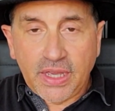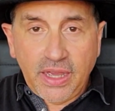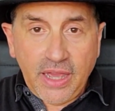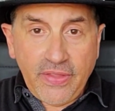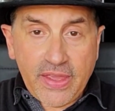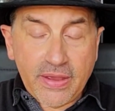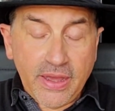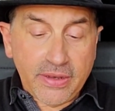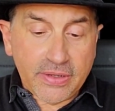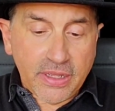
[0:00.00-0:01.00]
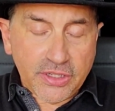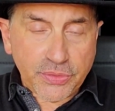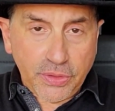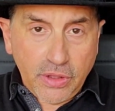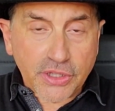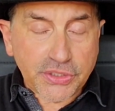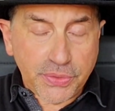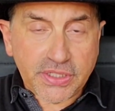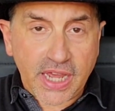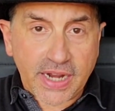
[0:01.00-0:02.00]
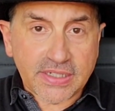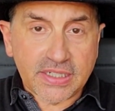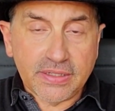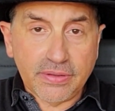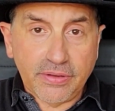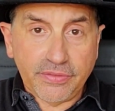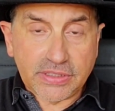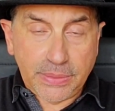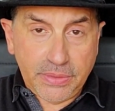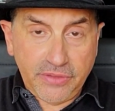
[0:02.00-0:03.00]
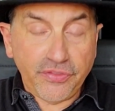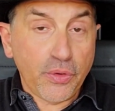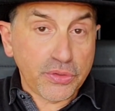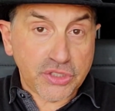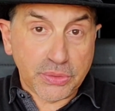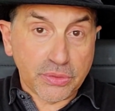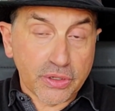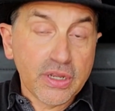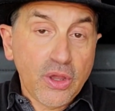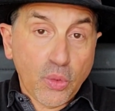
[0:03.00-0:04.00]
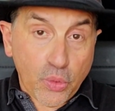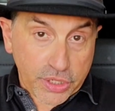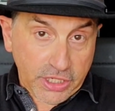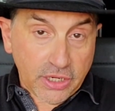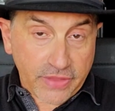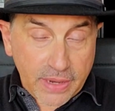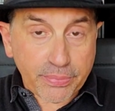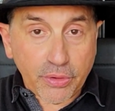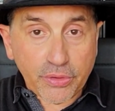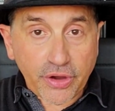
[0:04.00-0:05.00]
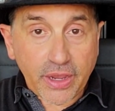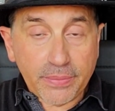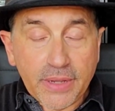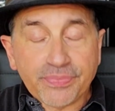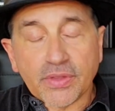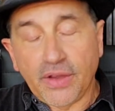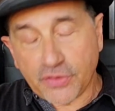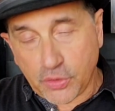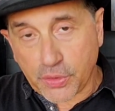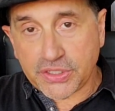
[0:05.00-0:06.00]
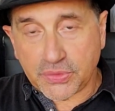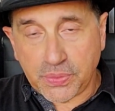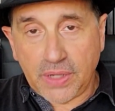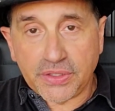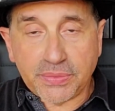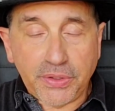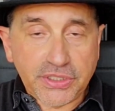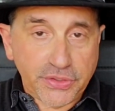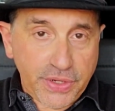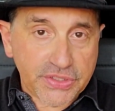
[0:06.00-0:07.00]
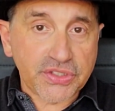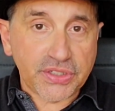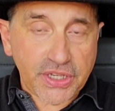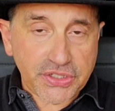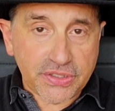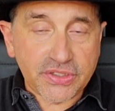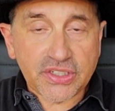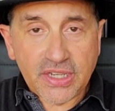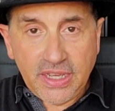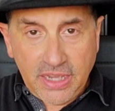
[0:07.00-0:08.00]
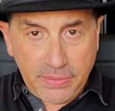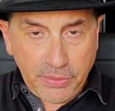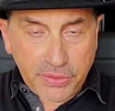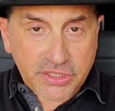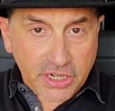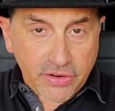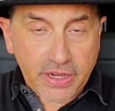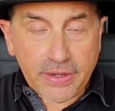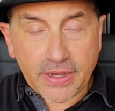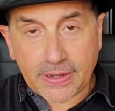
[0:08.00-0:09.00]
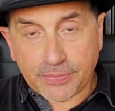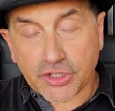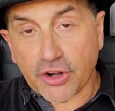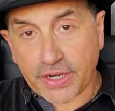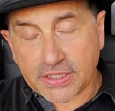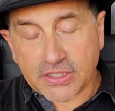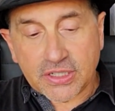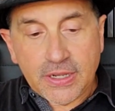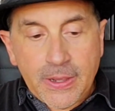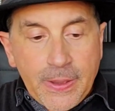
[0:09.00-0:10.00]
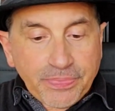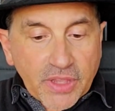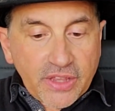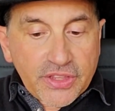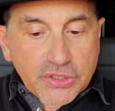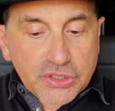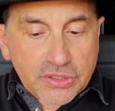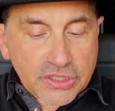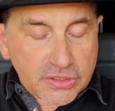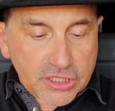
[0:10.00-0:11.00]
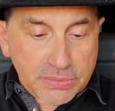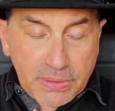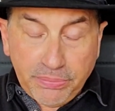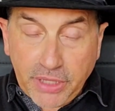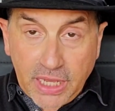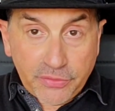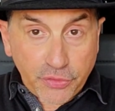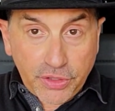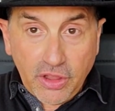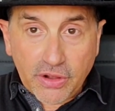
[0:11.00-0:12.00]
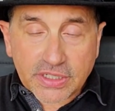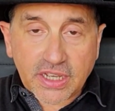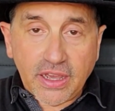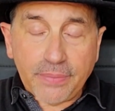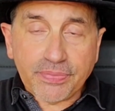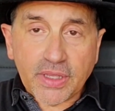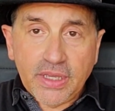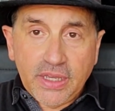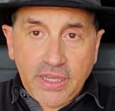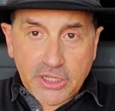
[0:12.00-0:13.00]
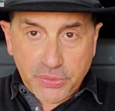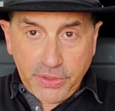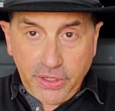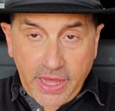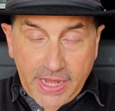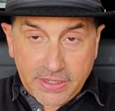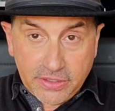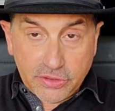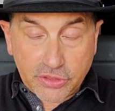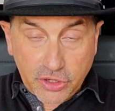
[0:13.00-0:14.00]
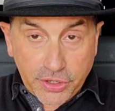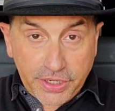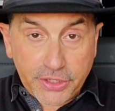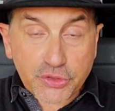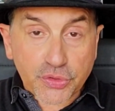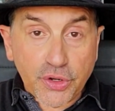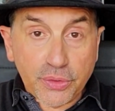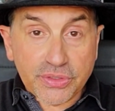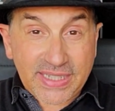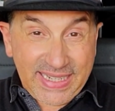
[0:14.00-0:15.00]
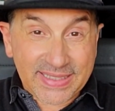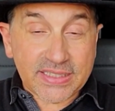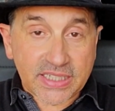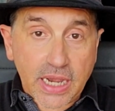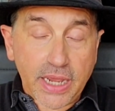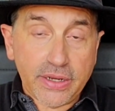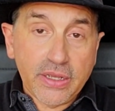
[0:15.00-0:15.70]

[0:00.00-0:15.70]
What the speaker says: and Israel also attacked some of the folks who were working on that program, of course, as well as military installations and military targets. This has been planned for a long time. Israel had targeted drones inside